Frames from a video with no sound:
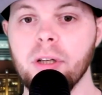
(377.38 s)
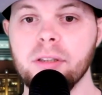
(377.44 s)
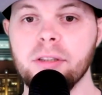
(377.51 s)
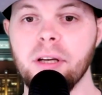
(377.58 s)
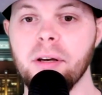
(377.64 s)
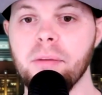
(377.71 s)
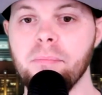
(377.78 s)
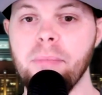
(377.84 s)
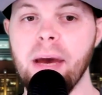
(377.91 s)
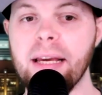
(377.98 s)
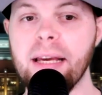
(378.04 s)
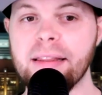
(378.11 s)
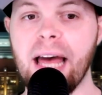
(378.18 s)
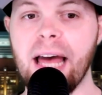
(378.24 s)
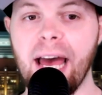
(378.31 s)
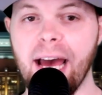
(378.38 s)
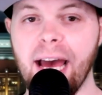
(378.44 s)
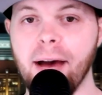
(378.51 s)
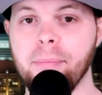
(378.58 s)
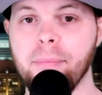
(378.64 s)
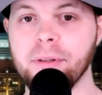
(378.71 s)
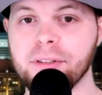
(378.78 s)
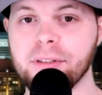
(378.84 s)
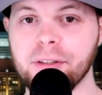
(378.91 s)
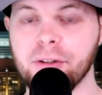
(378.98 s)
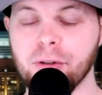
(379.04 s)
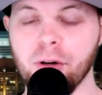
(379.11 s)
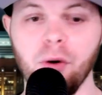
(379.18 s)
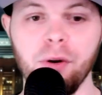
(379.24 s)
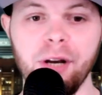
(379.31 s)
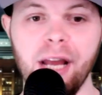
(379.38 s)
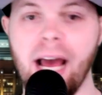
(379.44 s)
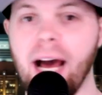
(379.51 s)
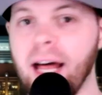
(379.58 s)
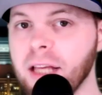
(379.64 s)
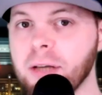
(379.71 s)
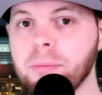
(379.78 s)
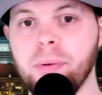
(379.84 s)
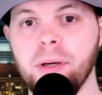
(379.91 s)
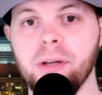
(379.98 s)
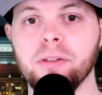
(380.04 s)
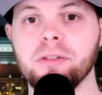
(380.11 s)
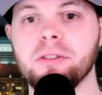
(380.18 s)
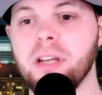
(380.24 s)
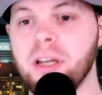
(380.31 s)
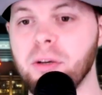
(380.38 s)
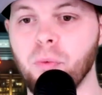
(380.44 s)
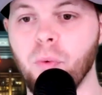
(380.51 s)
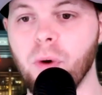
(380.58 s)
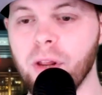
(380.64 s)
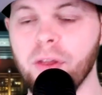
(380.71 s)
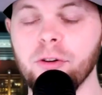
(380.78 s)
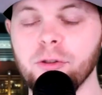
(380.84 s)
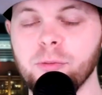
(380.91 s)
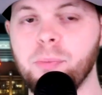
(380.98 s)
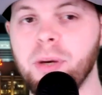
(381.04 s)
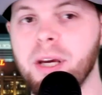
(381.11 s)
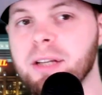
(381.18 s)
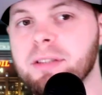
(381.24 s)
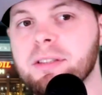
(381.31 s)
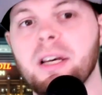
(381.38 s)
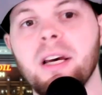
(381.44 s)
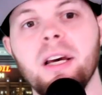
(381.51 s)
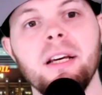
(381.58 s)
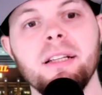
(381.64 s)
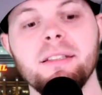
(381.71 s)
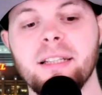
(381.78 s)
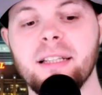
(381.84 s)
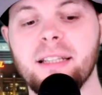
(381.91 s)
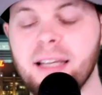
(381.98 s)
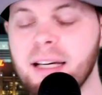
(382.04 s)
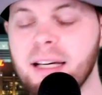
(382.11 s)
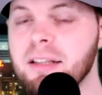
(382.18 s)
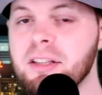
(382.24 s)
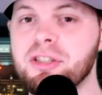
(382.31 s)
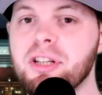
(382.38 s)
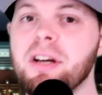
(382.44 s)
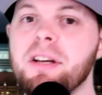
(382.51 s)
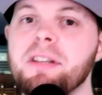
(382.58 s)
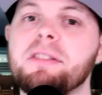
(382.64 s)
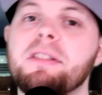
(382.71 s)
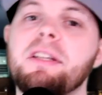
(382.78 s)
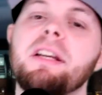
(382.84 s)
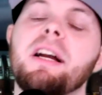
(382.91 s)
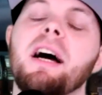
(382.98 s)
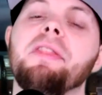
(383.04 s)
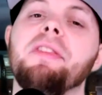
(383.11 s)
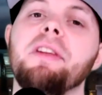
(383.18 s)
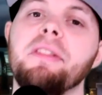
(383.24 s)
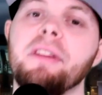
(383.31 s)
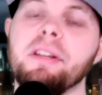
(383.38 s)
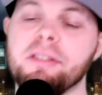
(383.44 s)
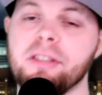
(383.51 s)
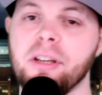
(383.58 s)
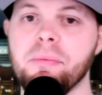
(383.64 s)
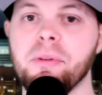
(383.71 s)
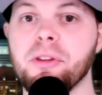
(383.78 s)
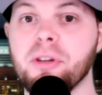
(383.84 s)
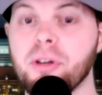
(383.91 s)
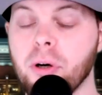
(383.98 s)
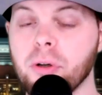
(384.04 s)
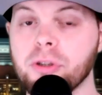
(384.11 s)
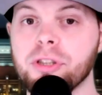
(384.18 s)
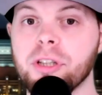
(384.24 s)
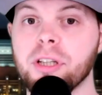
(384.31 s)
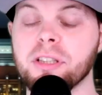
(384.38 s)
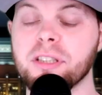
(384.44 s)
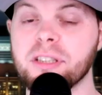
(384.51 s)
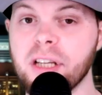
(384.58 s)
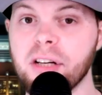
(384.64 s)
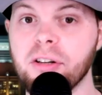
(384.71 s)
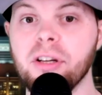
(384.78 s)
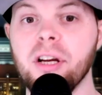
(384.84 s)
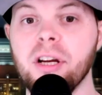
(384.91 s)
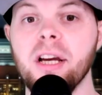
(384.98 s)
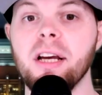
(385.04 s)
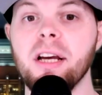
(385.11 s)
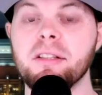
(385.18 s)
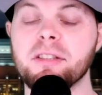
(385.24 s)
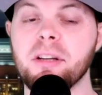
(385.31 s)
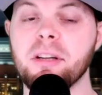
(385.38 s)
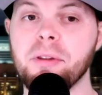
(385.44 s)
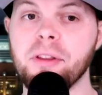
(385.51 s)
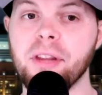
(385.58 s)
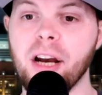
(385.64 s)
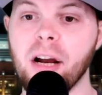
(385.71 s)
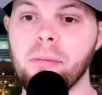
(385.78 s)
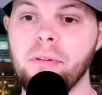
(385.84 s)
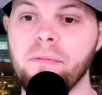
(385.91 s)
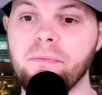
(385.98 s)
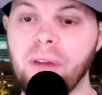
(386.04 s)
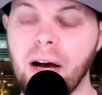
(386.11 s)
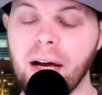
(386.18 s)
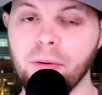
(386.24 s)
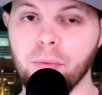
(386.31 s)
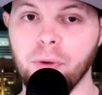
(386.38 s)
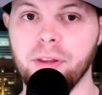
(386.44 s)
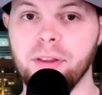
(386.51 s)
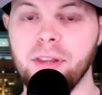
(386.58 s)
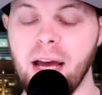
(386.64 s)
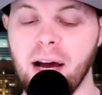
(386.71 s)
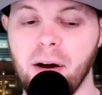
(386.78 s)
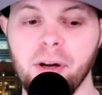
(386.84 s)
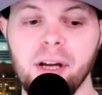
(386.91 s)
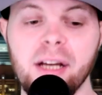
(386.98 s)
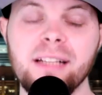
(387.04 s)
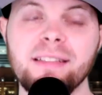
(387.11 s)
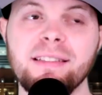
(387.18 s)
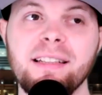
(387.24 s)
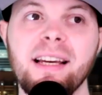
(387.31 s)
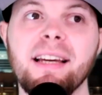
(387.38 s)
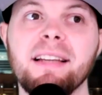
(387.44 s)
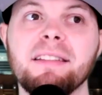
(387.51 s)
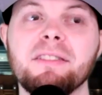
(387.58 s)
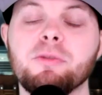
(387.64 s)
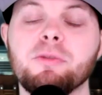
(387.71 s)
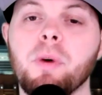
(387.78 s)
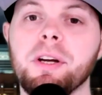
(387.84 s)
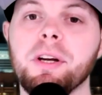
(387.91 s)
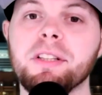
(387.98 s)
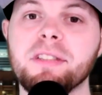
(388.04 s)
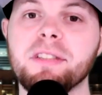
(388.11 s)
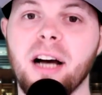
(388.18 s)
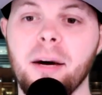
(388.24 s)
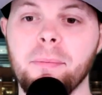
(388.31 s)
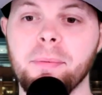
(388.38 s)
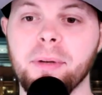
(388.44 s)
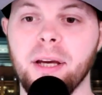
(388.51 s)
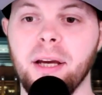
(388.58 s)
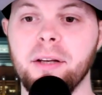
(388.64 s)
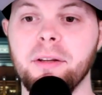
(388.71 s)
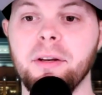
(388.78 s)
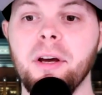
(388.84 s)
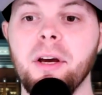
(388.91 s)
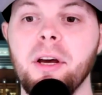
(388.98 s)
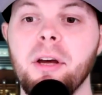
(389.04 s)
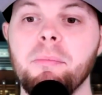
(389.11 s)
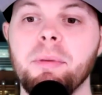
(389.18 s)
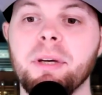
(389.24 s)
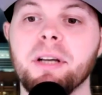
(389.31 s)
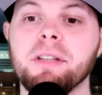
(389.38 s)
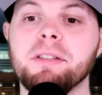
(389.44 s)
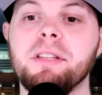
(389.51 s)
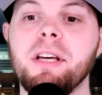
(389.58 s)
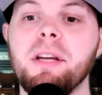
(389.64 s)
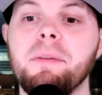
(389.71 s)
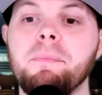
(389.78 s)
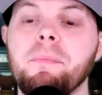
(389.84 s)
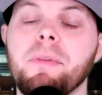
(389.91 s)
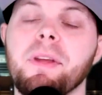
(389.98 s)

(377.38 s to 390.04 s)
to make that happen, to throw in Alec Pierce in one of those picks to get L'Jarius Sneed, I think that's something the Colts should consider and something that I'd be fine with. Now, Tee Higgins is where it gets complicated, because then